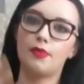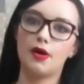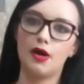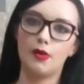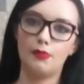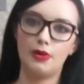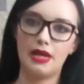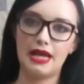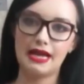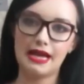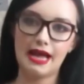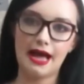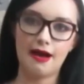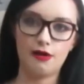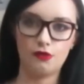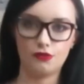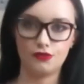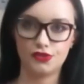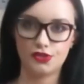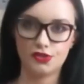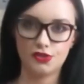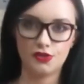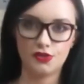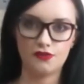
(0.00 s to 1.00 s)
public
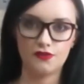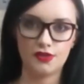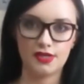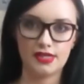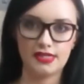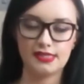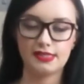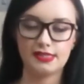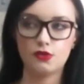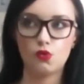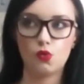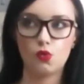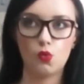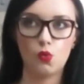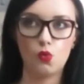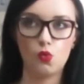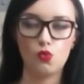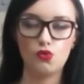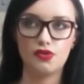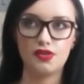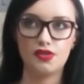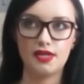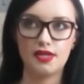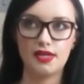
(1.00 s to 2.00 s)
health service
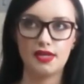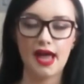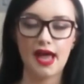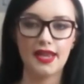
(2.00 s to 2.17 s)
called the